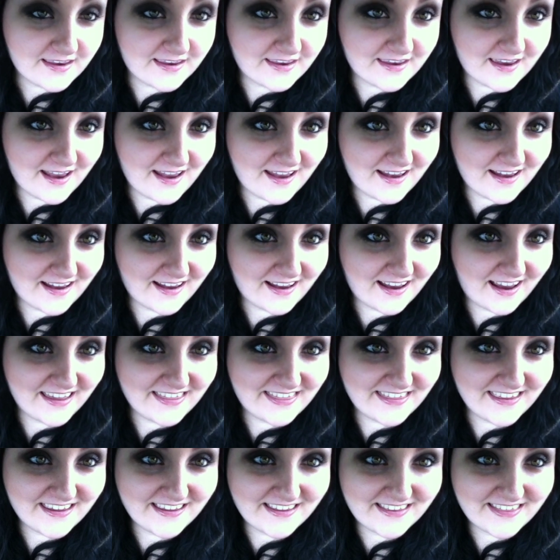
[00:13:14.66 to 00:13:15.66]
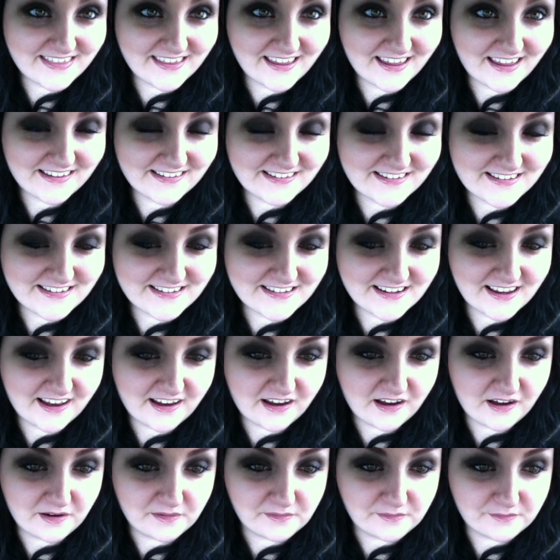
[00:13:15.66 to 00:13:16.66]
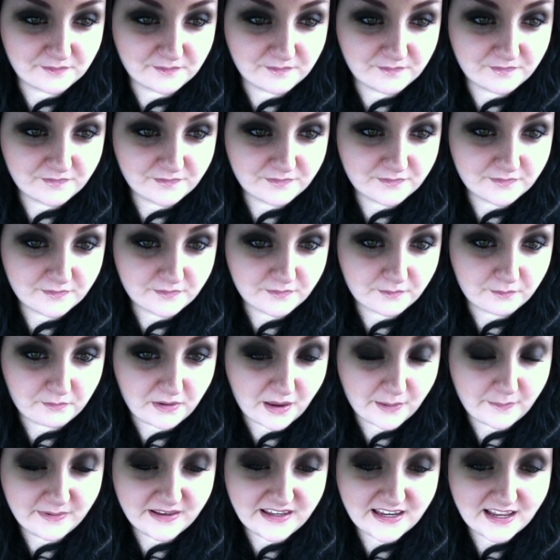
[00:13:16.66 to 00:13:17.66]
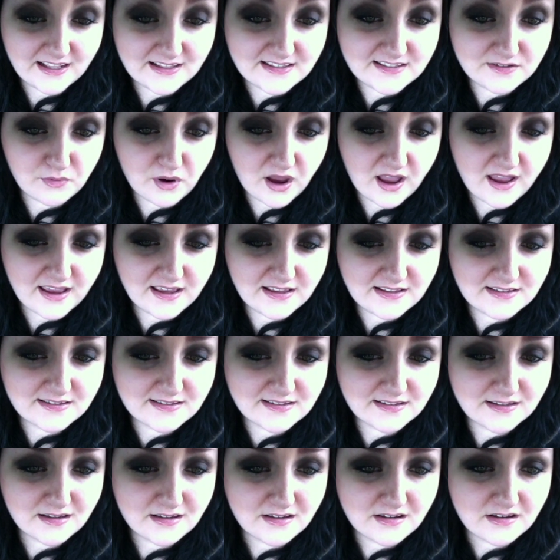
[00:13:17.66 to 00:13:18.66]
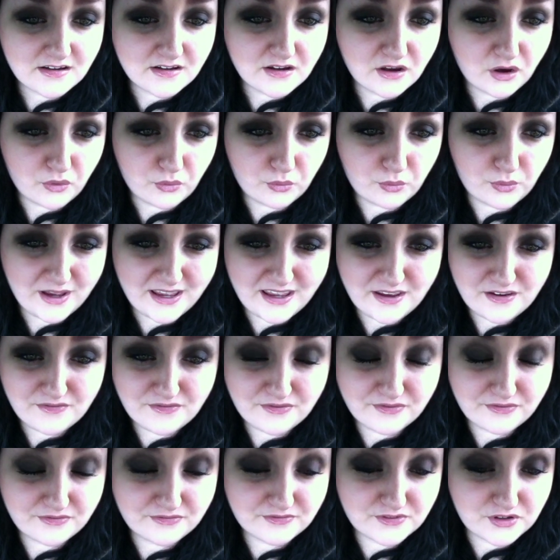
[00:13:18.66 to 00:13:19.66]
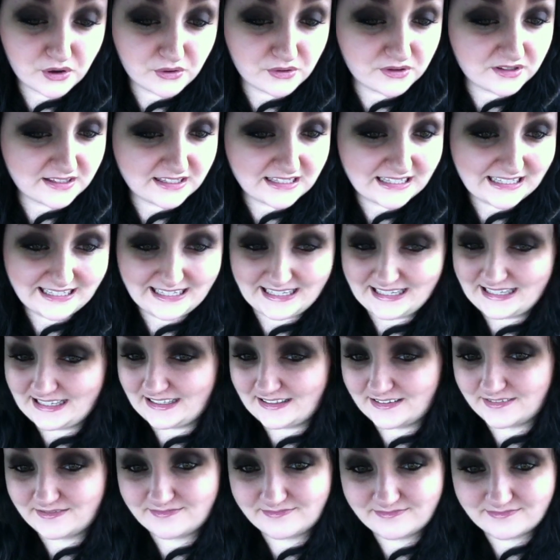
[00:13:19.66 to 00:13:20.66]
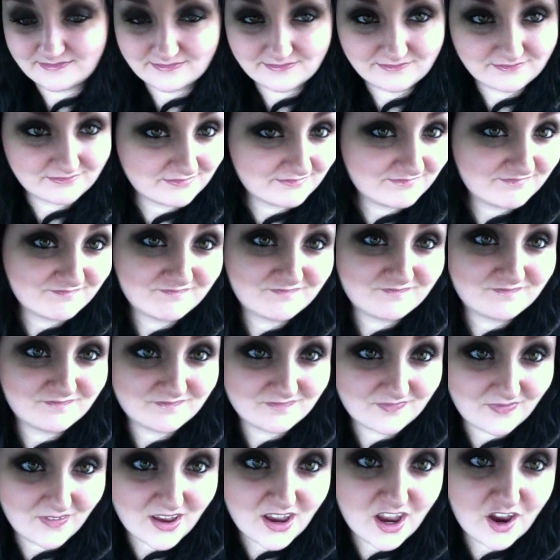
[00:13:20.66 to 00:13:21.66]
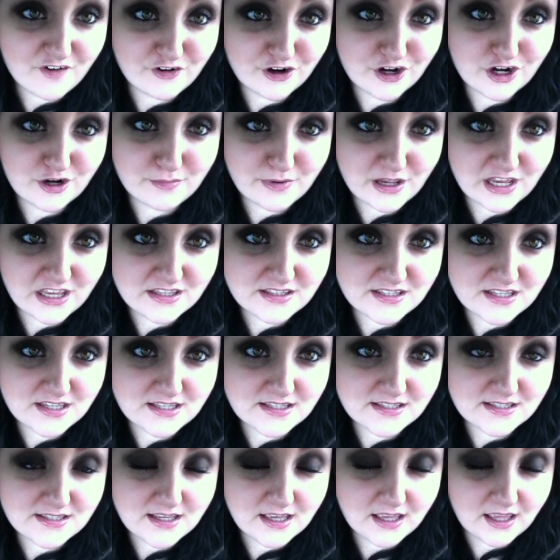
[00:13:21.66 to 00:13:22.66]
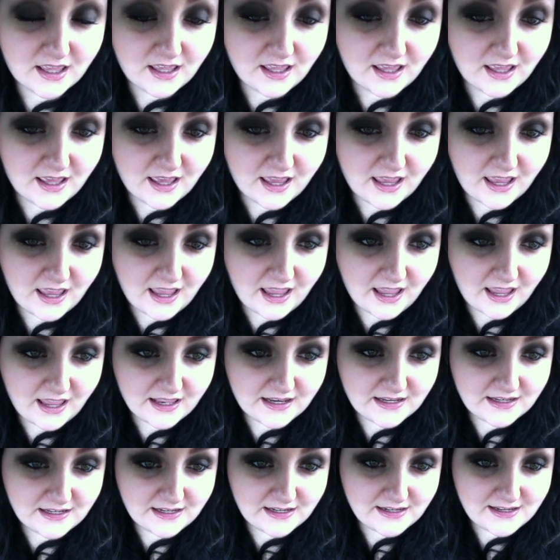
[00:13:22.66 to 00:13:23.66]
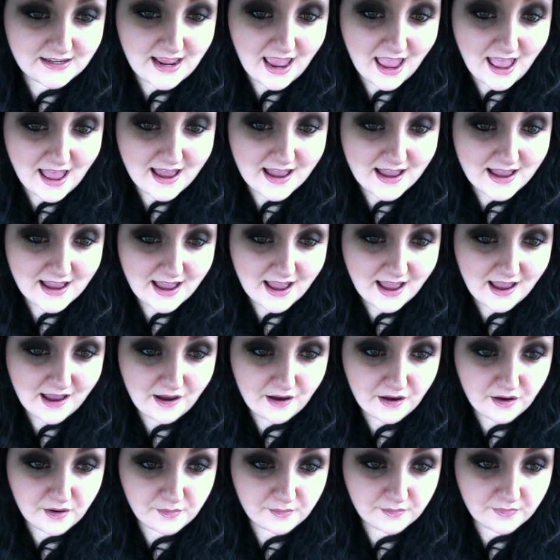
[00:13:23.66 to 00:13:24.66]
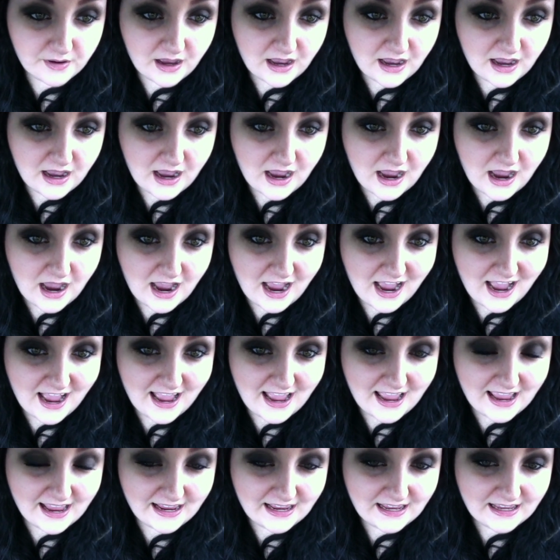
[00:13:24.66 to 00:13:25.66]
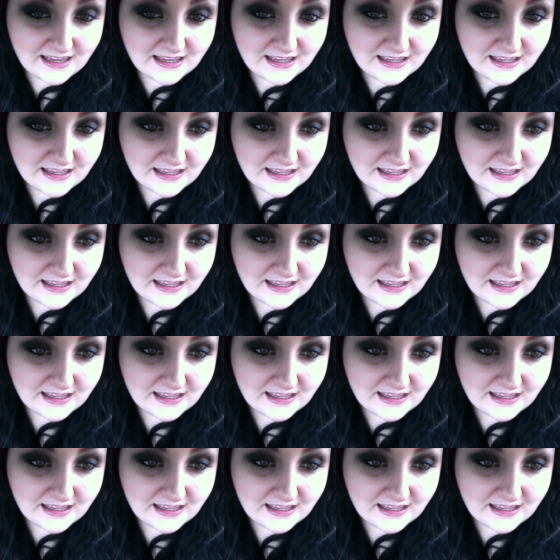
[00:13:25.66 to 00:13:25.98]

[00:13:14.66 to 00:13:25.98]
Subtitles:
yeah, I think that baby dance wise, we've totally covered our bases. And yeah, I